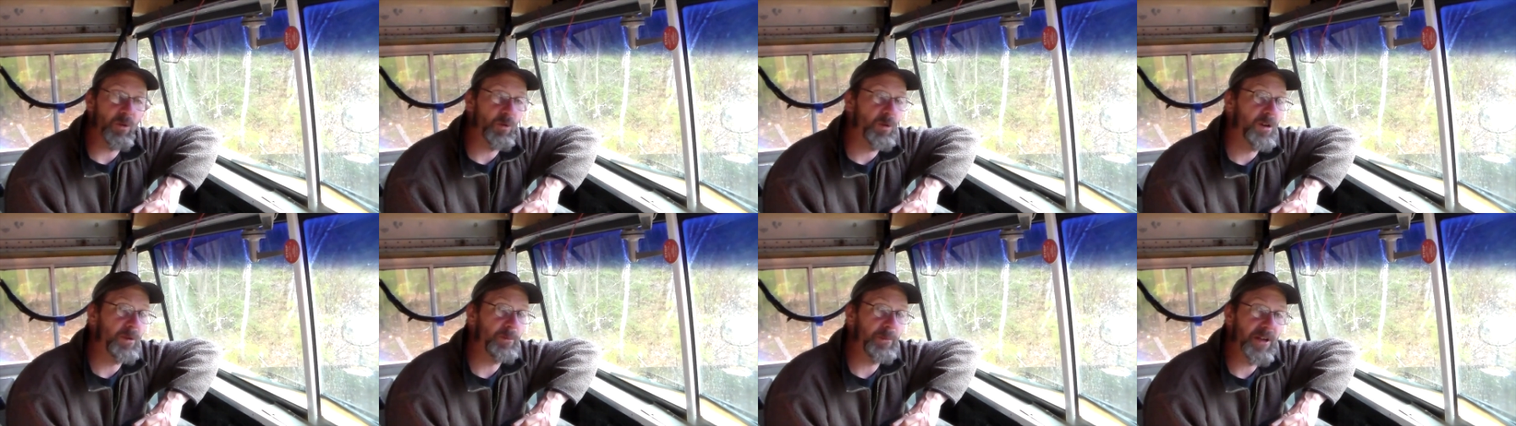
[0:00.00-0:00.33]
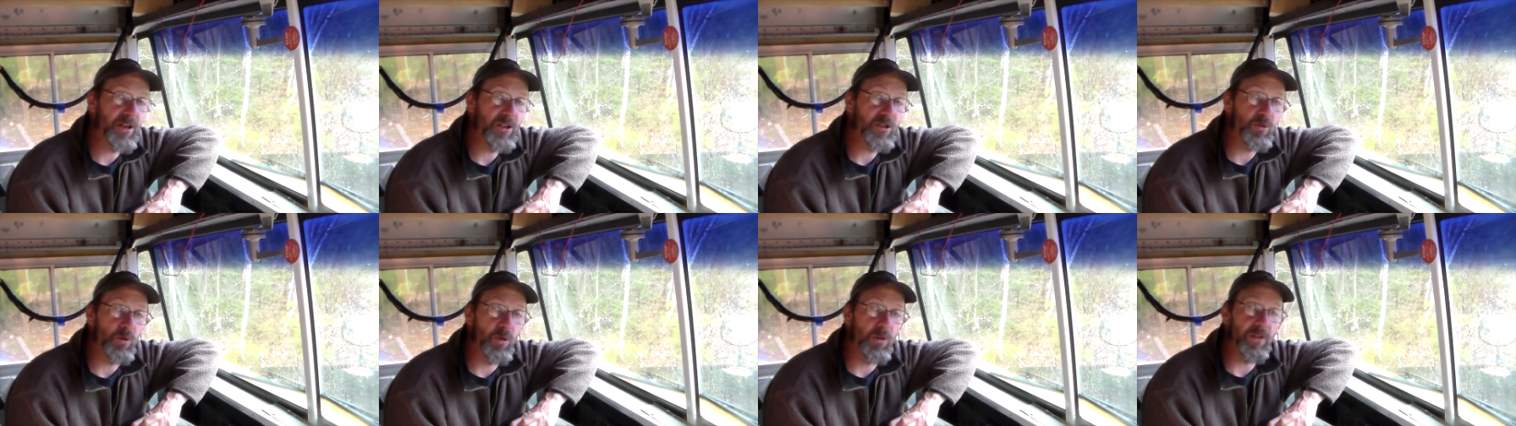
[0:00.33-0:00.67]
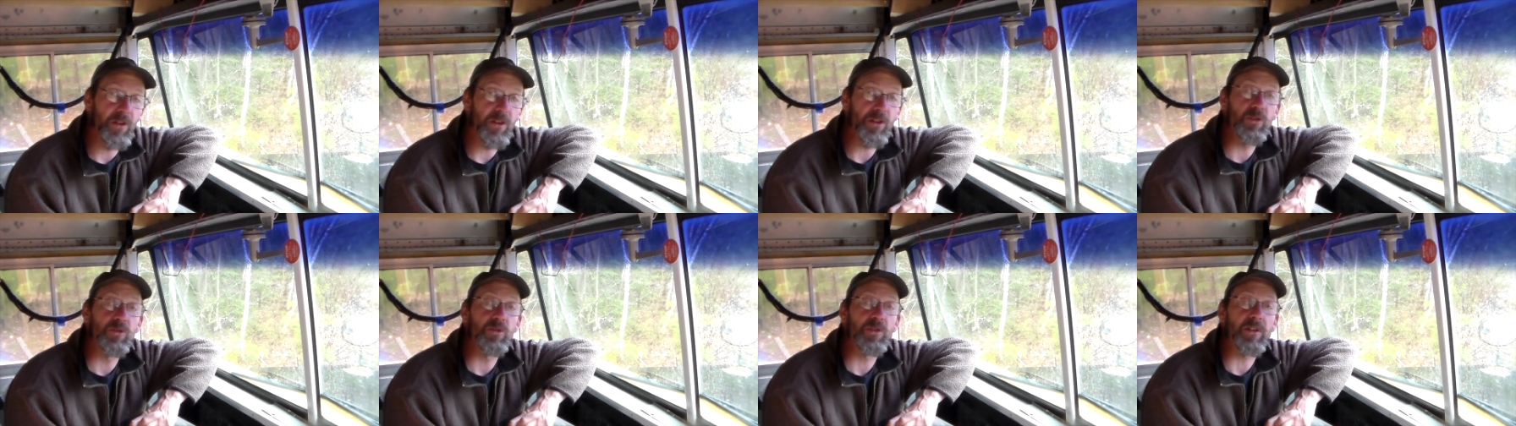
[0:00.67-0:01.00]
You want to make sure
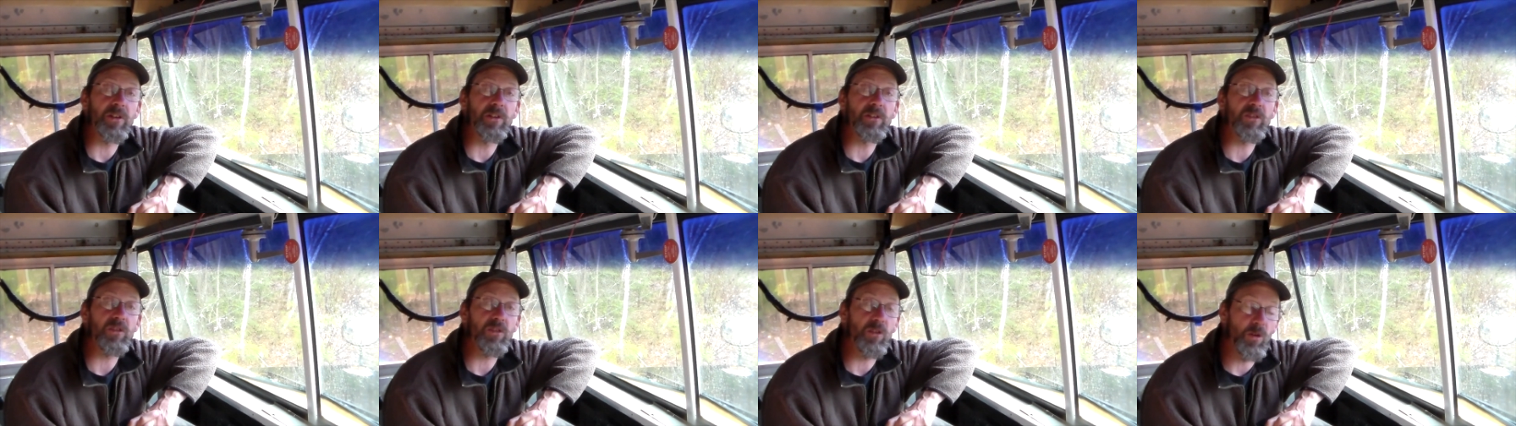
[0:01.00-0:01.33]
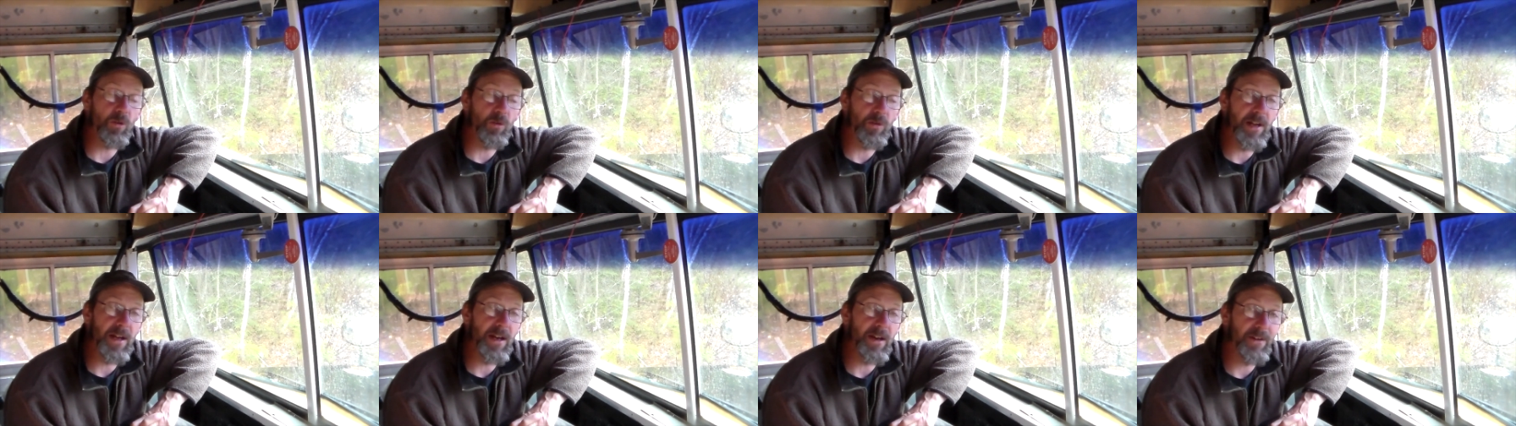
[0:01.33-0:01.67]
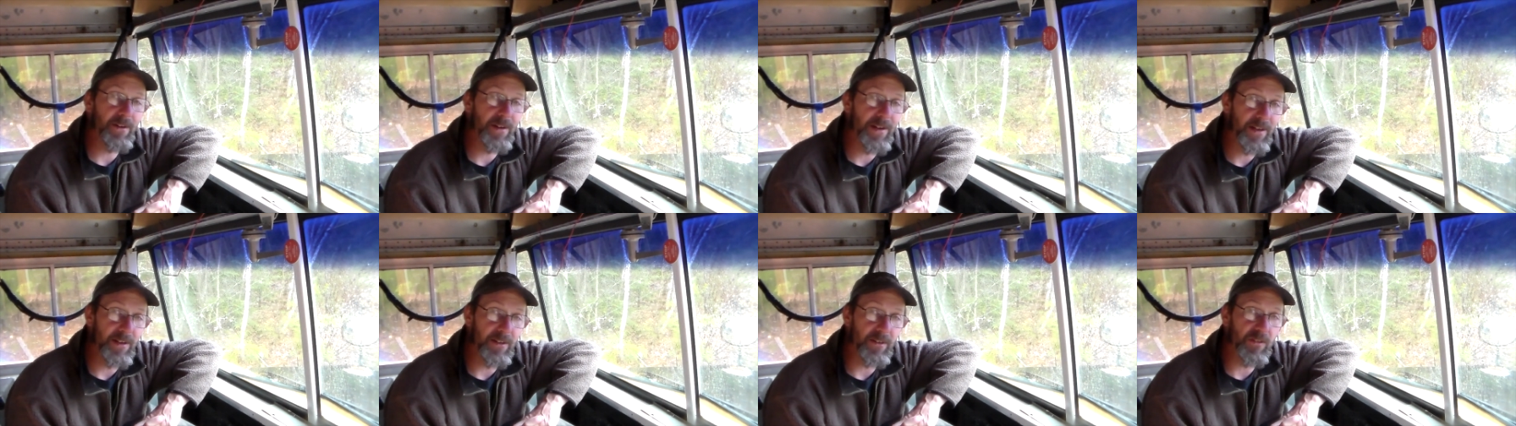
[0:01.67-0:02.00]
that you can slow
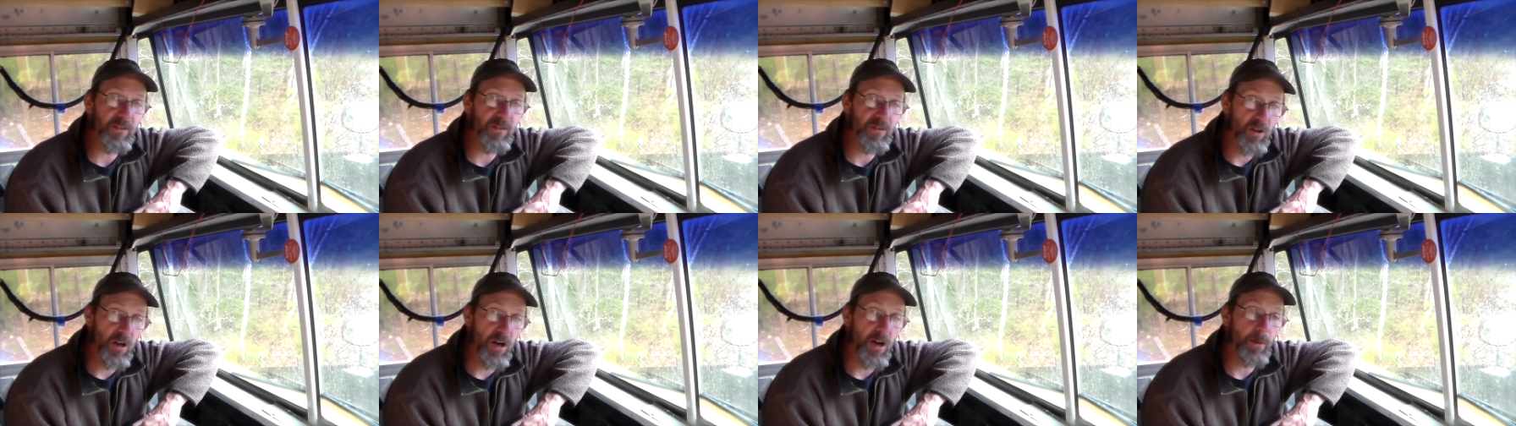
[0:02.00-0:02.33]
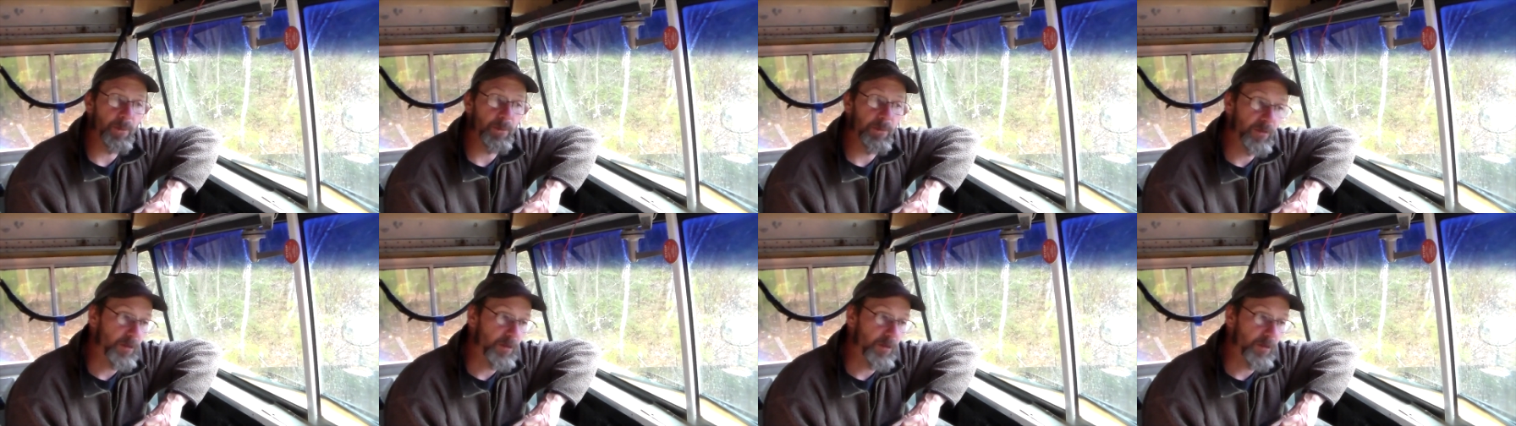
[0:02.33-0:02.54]
down and stop.